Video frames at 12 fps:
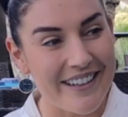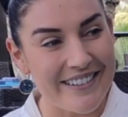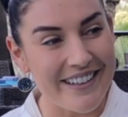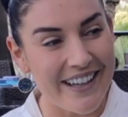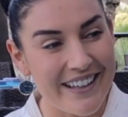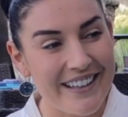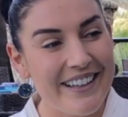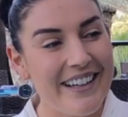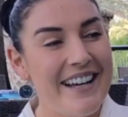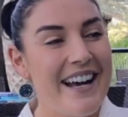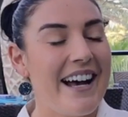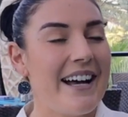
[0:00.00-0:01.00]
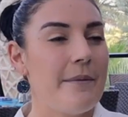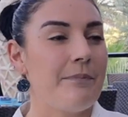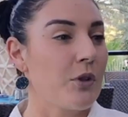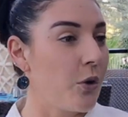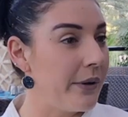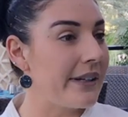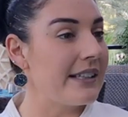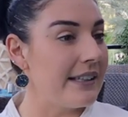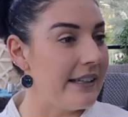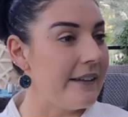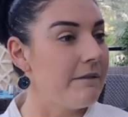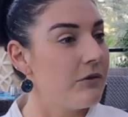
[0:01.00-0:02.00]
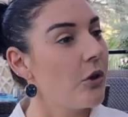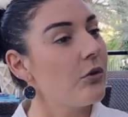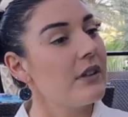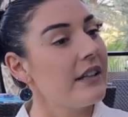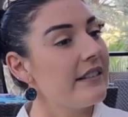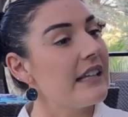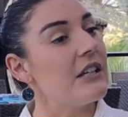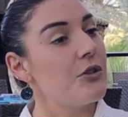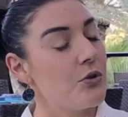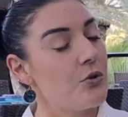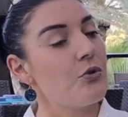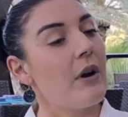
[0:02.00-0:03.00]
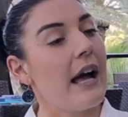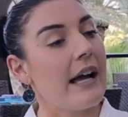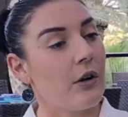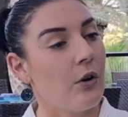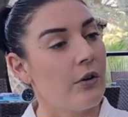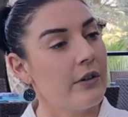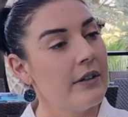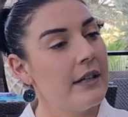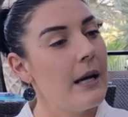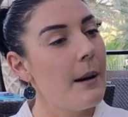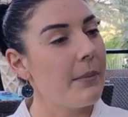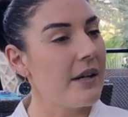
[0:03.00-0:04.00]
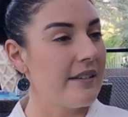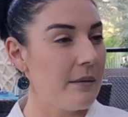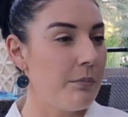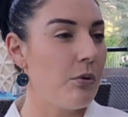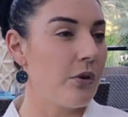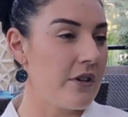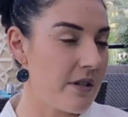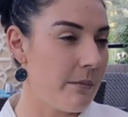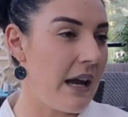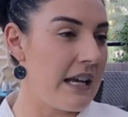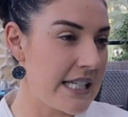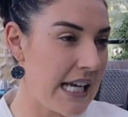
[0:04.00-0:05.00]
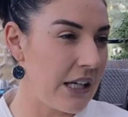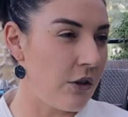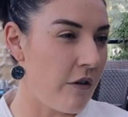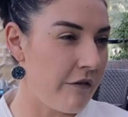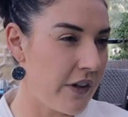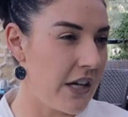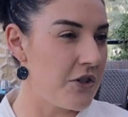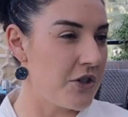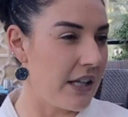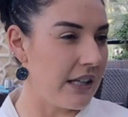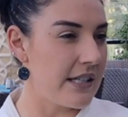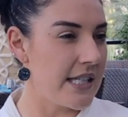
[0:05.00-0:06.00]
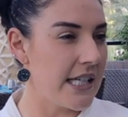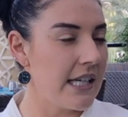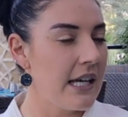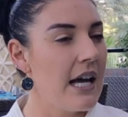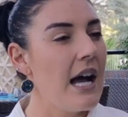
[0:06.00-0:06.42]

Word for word: they say um, quickly don't let the issue drag on but it's important to maintain confidentiality